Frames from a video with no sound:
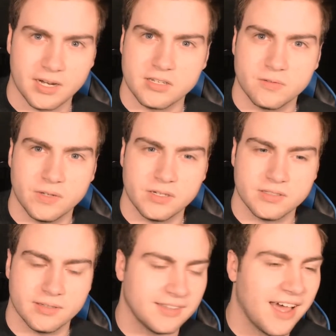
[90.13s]
Did I just
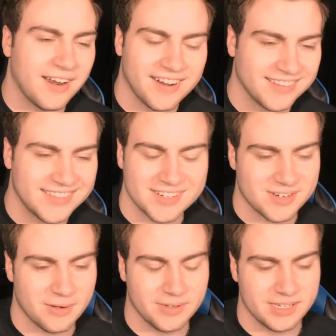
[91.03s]
figure something? No,
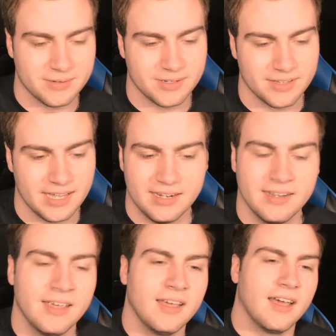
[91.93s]
there's no way they would do
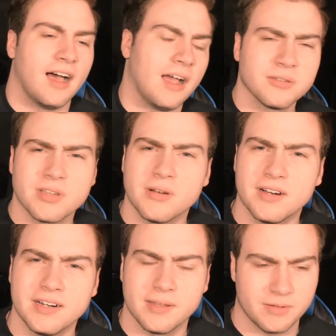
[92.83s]
that. I also
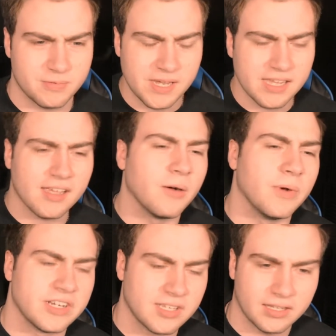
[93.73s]
heard, speaking
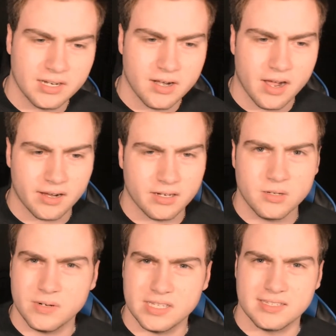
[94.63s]
of which, that they're not going
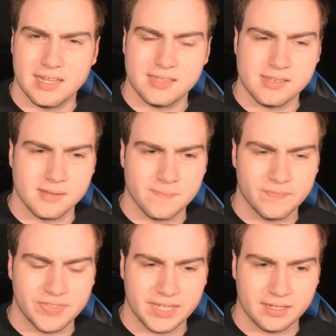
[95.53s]
to do any Stan Lee,
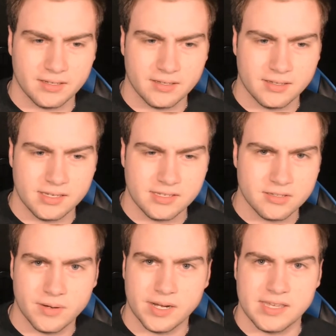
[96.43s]
like,
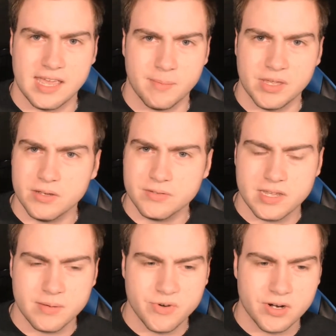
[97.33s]
Easter egg
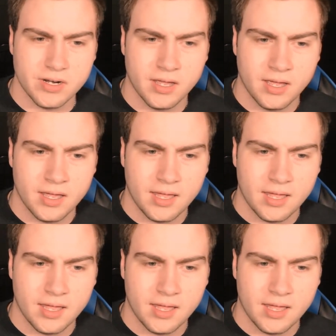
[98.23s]
cameos anymore.